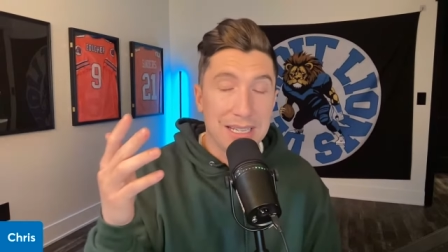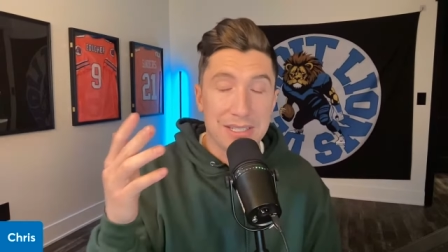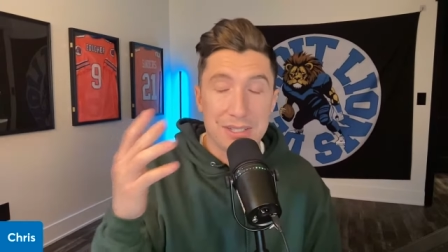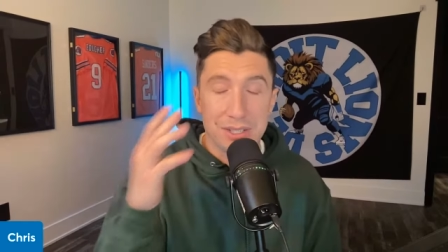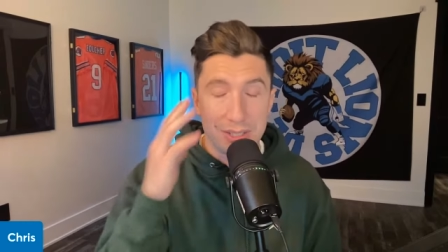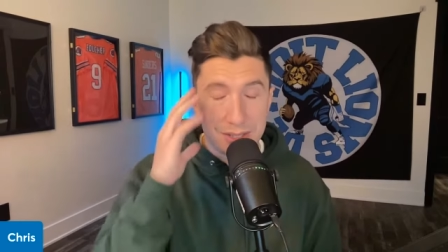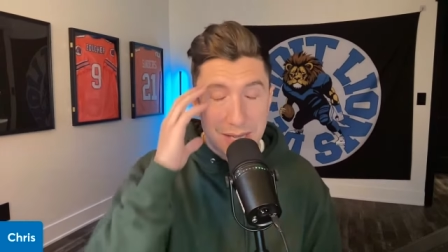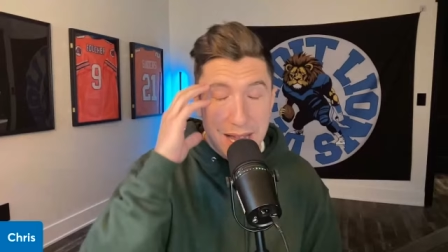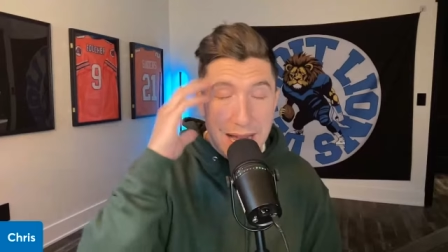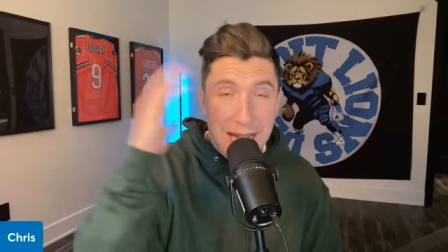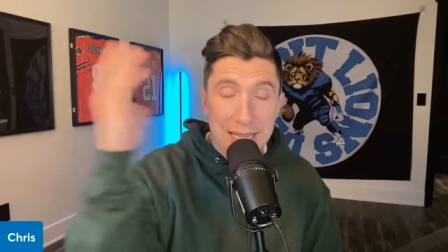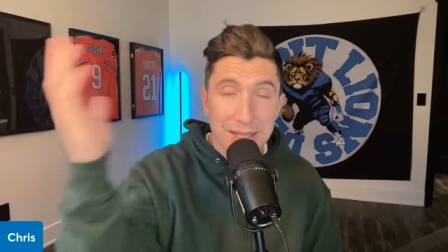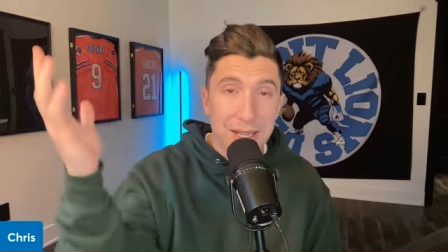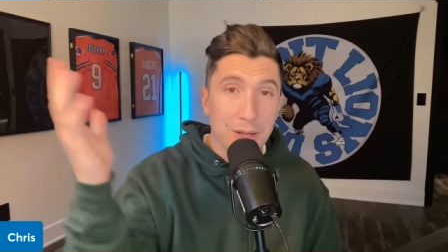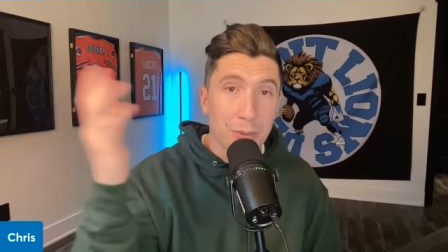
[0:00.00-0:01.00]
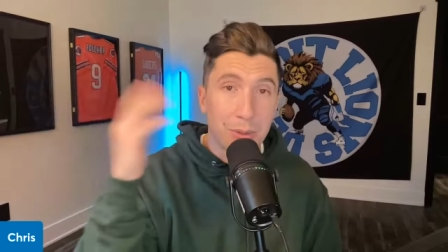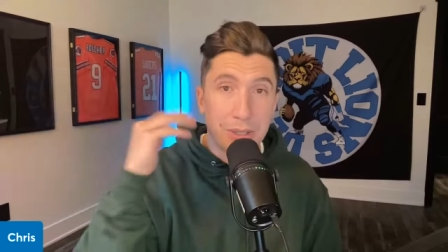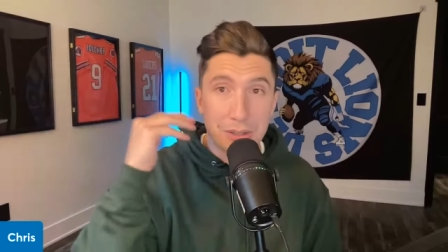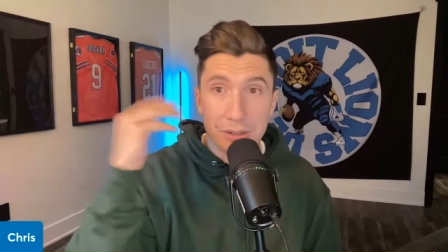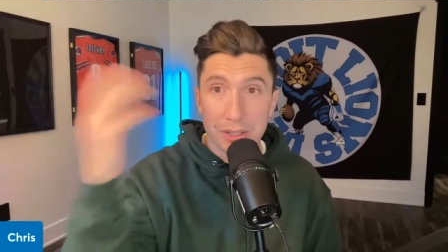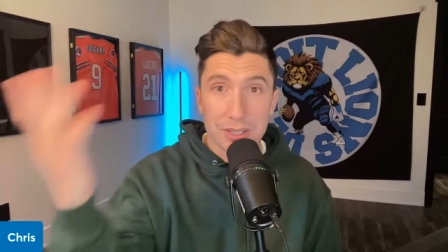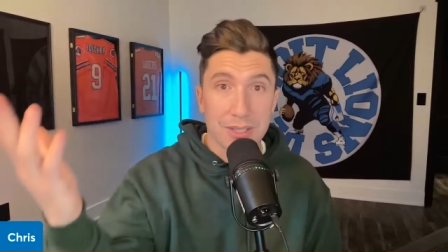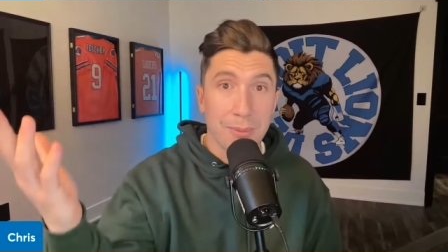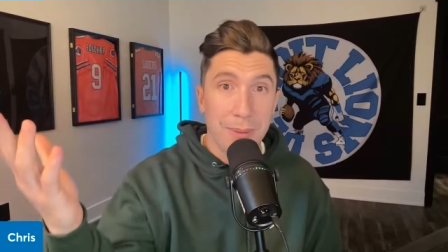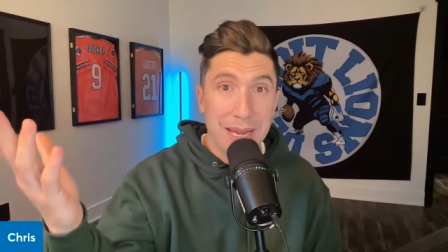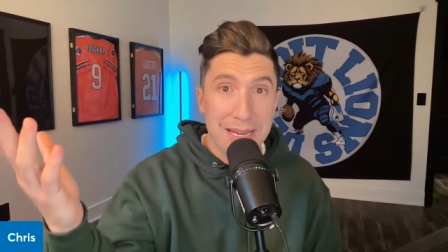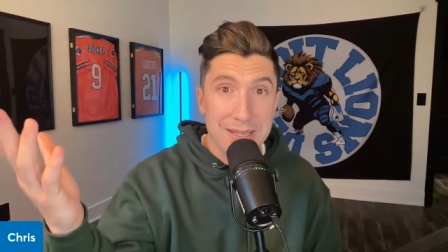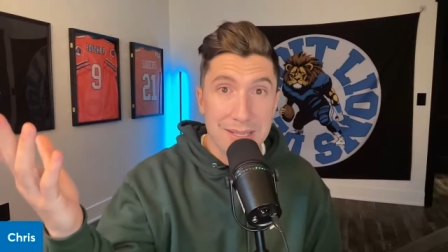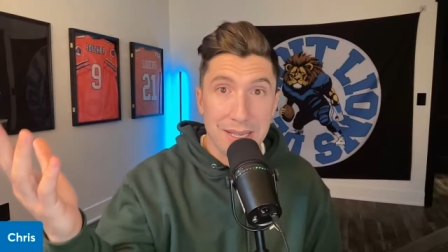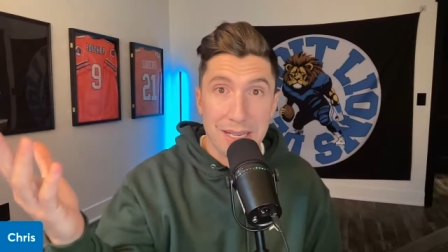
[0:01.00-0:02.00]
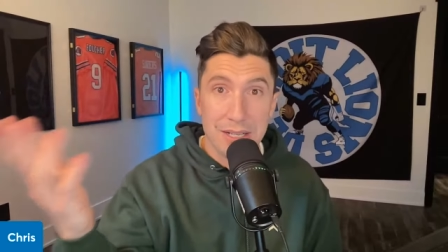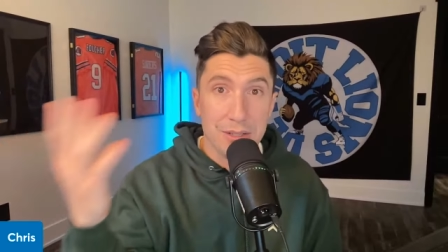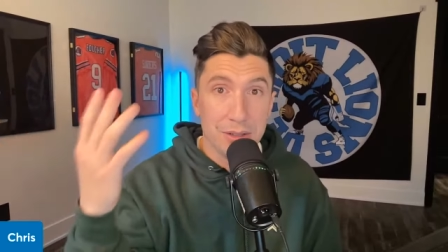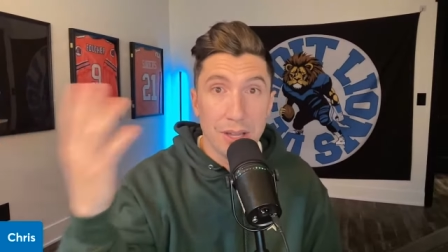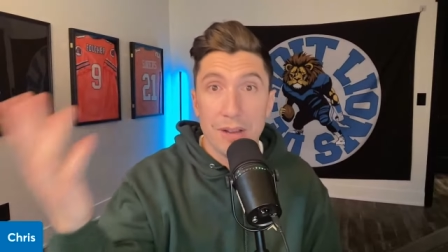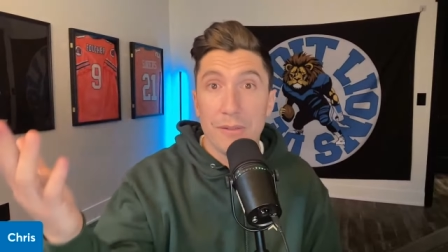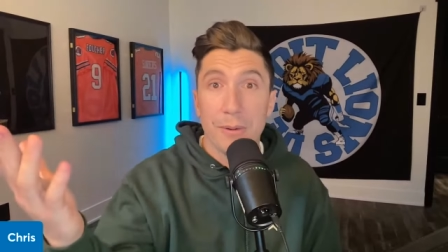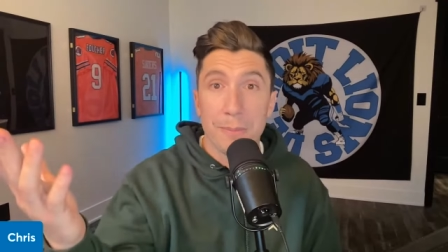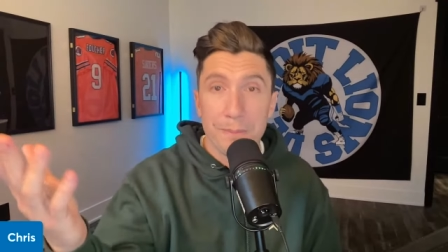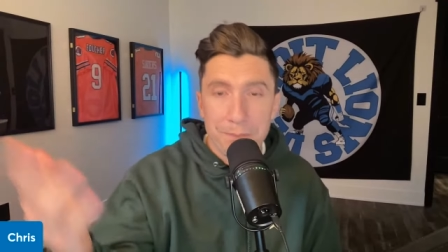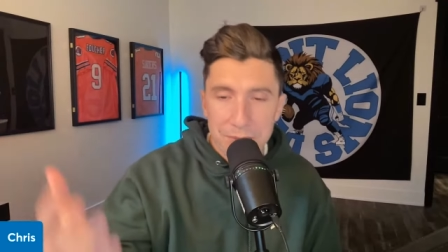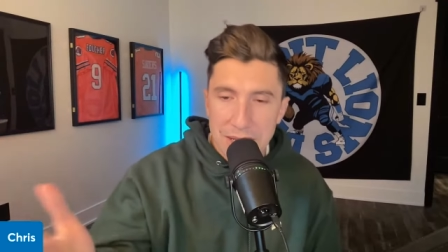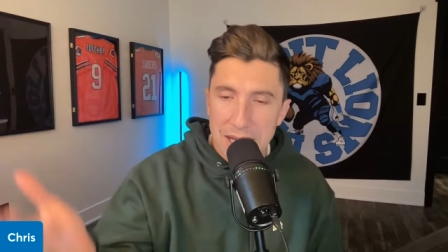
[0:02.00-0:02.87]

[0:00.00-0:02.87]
it's just highlight reel, looks amazing, and you love him.